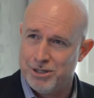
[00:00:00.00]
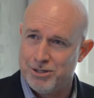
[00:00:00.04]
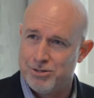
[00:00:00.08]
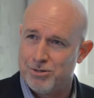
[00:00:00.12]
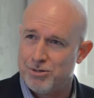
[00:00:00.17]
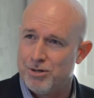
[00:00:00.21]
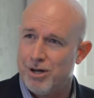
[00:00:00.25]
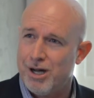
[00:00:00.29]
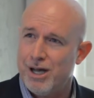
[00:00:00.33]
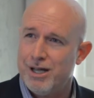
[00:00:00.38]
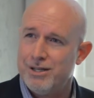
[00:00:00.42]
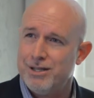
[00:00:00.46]

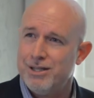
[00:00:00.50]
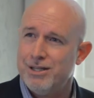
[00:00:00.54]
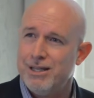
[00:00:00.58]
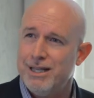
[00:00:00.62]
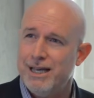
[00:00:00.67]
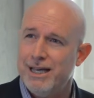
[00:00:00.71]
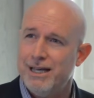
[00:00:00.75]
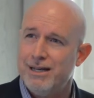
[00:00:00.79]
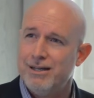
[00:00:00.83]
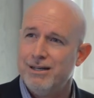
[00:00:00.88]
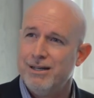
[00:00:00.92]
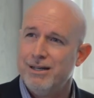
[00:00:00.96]
rather
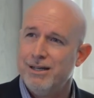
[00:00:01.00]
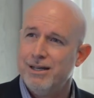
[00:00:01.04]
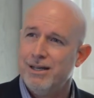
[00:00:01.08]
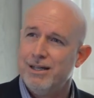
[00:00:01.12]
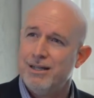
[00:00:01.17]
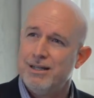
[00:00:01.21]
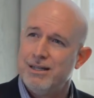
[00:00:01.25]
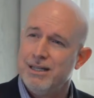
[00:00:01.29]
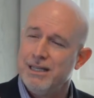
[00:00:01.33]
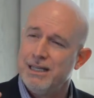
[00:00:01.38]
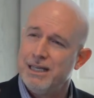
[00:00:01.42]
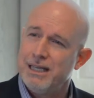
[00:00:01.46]
than
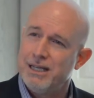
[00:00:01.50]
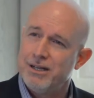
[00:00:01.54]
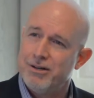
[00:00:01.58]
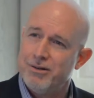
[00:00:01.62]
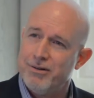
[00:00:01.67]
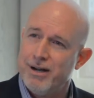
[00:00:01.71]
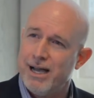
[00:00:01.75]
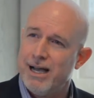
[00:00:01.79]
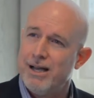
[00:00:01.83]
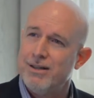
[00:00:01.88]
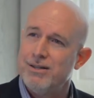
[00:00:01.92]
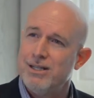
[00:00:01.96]
thinking
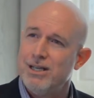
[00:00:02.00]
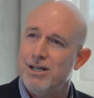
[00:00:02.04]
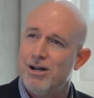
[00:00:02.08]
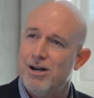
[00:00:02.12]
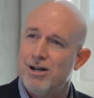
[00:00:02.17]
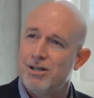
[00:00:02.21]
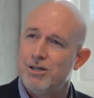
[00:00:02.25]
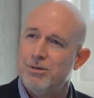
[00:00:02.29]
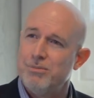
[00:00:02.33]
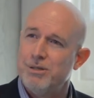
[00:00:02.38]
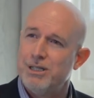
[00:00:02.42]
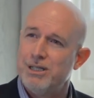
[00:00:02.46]
around the
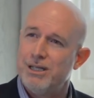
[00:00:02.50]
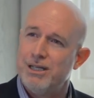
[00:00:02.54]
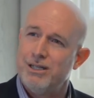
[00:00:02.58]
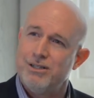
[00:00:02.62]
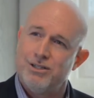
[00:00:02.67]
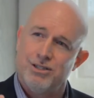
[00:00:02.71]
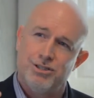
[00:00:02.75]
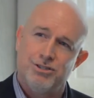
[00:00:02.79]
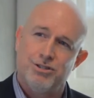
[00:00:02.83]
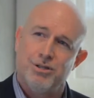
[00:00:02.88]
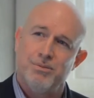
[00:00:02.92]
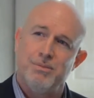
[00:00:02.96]
argument and
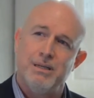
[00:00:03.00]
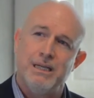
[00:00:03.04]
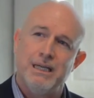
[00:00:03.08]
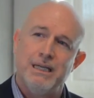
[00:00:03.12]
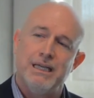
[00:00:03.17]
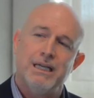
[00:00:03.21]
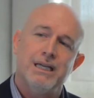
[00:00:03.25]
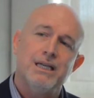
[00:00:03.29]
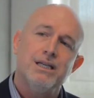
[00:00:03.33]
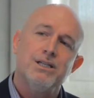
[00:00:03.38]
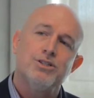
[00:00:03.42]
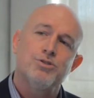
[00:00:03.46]
determining,
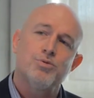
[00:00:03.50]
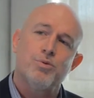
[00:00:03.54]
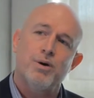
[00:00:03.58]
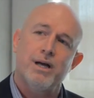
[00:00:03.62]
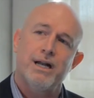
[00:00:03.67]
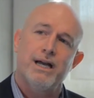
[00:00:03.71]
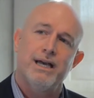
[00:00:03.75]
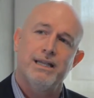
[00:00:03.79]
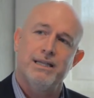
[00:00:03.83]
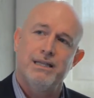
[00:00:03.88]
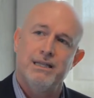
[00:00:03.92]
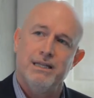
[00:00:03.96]
is what
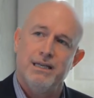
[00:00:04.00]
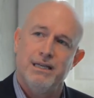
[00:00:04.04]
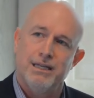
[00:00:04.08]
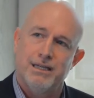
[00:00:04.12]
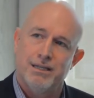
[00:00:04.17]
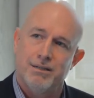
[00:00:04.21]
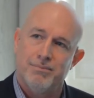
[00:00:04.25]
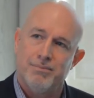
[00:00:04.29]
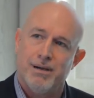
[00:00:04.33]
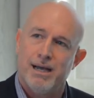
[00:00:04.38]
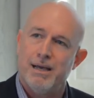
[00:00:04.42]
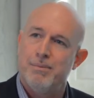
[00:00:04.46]
I think
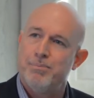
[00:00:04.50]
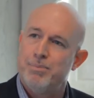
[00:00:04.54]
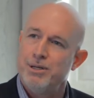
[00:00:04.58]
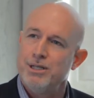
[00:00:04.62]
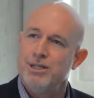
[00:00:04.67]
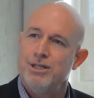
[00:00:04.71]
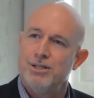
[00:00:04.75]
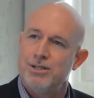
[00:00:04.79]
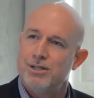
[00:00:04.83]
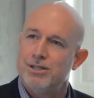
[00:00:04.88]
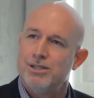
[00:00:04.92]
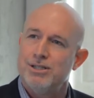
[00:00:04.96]
and my
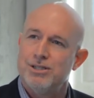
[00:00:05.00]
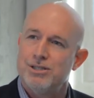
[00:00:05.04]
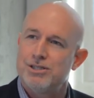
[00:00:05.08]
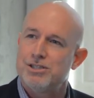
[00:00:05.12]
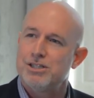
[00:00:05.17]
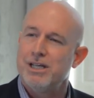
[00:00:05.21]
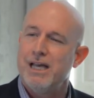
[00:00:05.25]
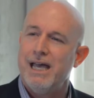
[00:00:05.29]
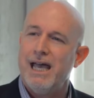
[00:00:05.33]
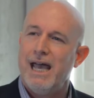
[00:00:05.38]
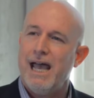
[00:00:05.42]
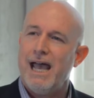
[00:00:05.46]
opinion on this
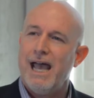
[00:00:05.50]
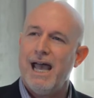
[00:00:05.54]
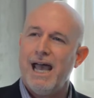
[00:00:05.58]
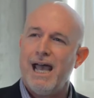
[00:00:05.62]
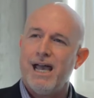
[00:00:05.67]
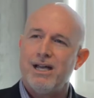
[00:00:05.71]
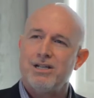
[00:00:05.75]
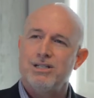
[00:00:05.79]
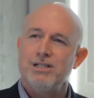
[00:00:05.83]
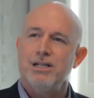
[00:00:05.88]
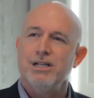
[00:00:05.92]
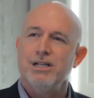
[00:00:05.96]
actually